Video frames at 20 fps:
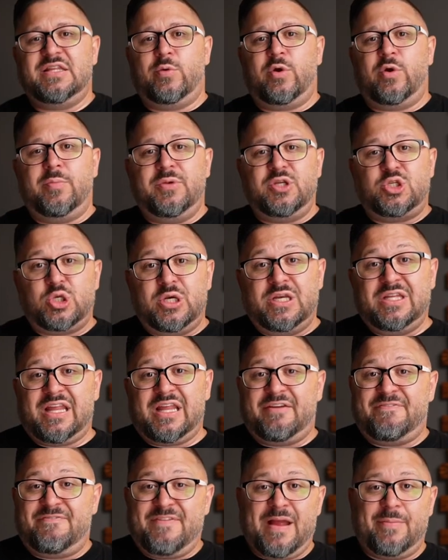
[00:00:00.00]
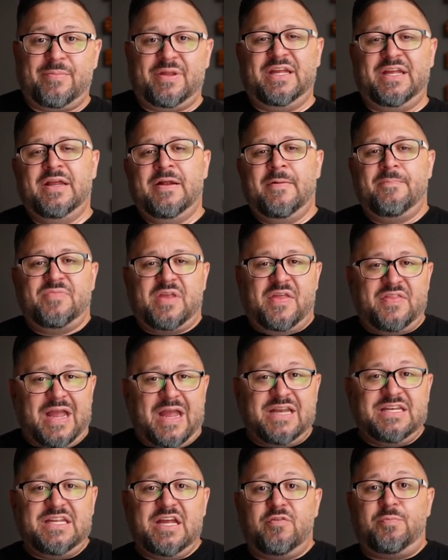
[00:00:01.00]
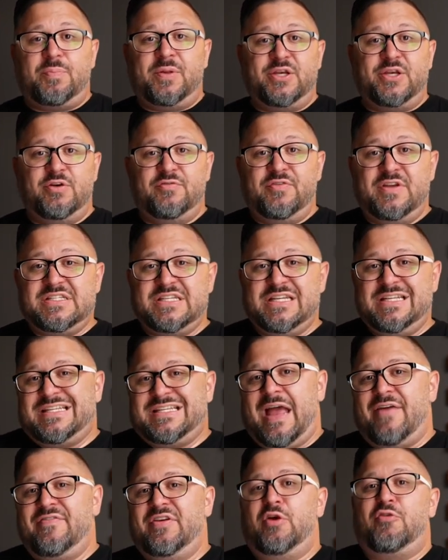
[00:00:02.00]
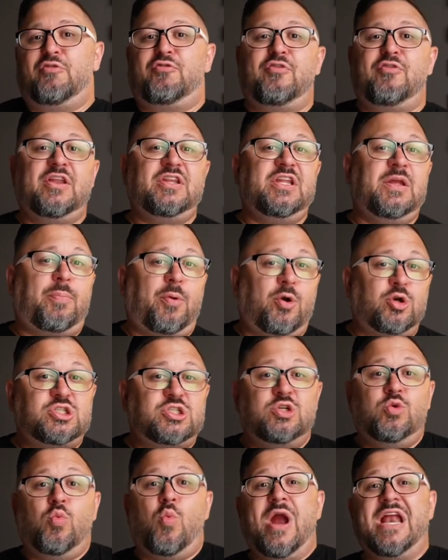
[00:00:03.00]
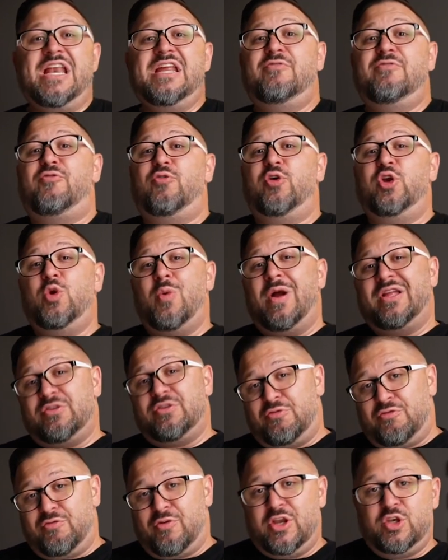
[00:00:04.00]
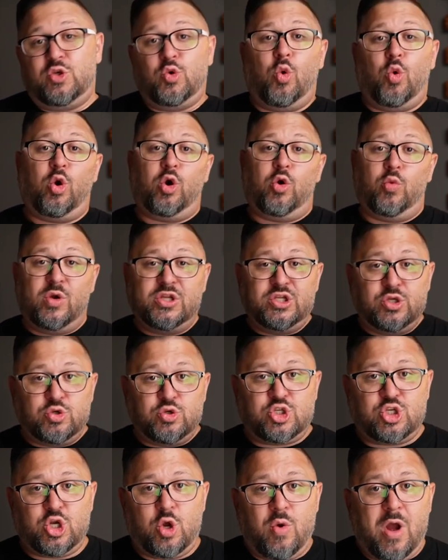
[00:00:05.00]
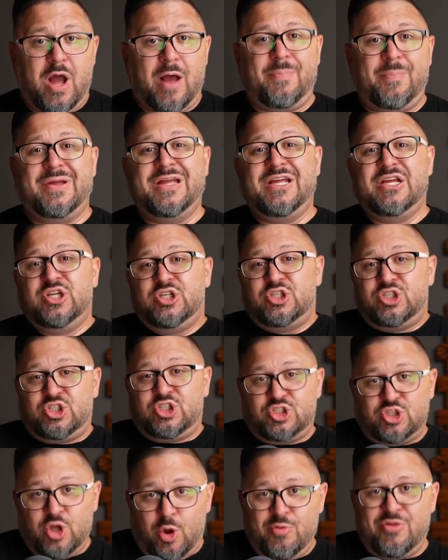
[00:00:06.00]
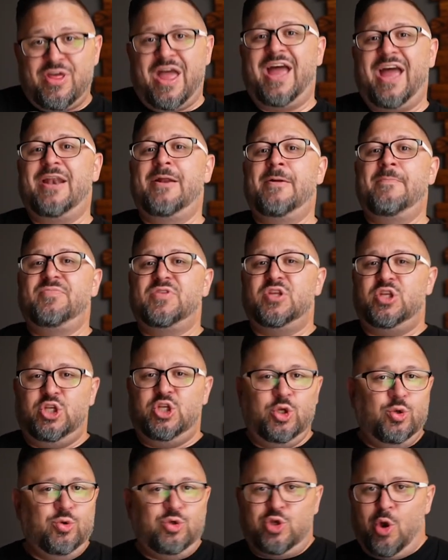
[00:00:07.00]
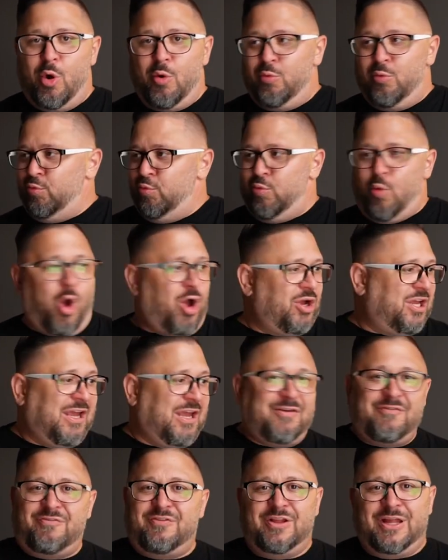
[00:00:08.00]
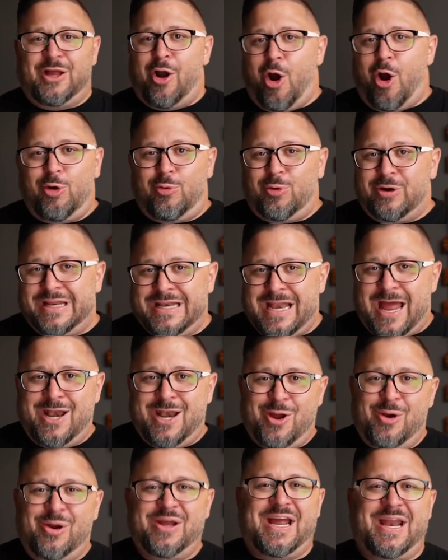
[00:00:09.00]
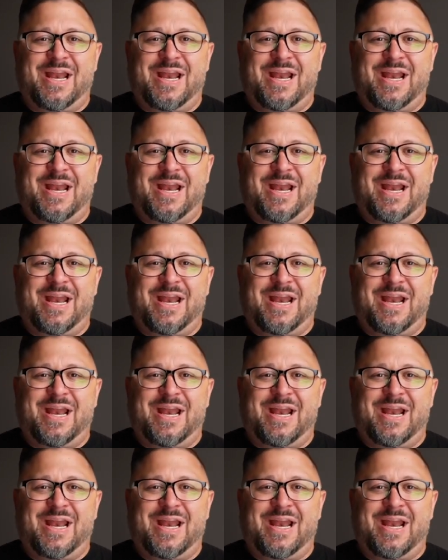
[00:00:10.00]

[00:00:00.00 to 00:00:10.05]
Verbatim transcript: They want to be treated like family. And the idea of plan your visit is having a friendly person waiting for you at the front door when you show up so that you don't walk in feeling awkward and not knowing